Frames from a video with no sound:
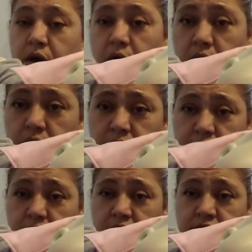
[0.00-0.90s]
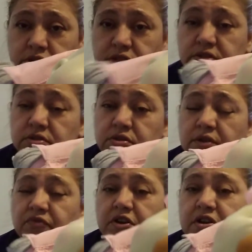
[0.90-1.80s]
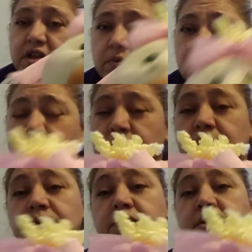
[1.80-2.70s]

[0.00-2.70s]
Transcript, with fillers: Oh, I'll look for another one, but